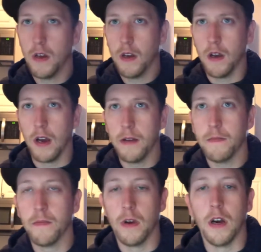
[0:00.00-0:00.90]
Hi,
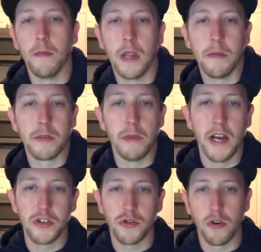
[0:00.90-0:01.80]
uh, my name is Matt
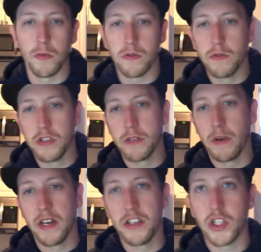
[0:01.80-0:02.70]
Stroehmer. This is
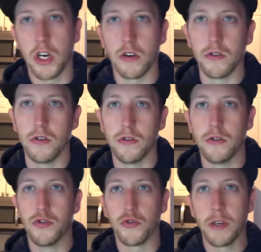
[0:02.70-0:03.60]
my
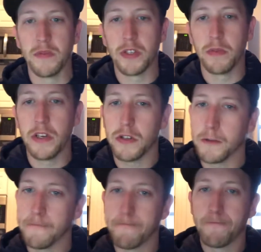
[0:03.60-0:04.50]
childhood dream
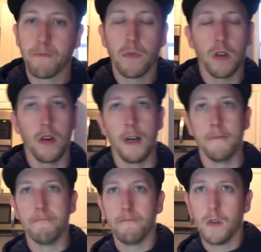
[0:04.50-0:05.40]
speech. Uh,
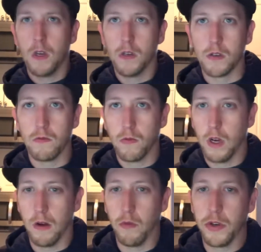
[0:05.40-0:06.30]
so,
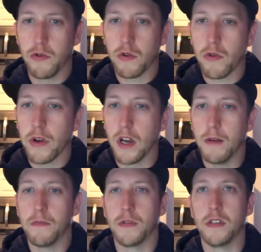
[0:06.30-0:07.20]
uh, when you were growing
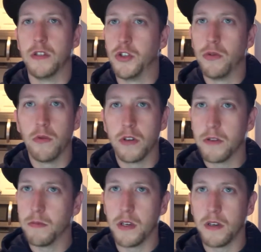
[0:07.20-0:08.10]
up, did you want to
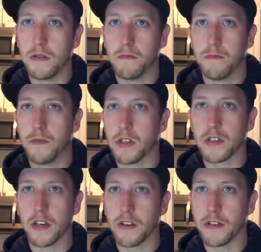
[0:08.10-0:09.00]
be just
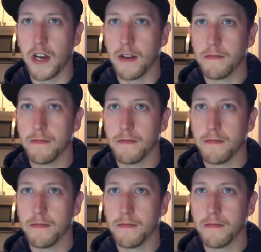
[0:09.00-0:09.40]
like your dad?